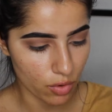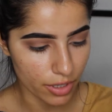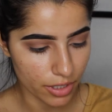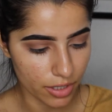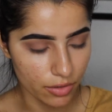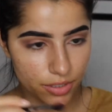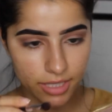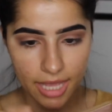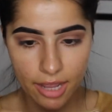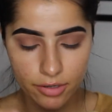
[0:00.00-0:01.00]
corner or
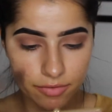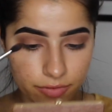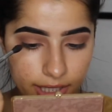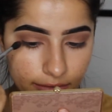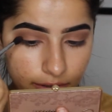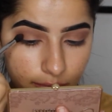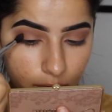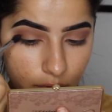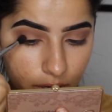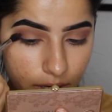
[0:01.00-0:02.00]
the outer V even
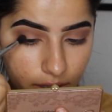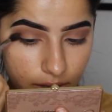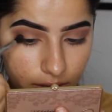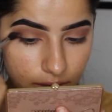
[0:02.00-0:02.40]
more.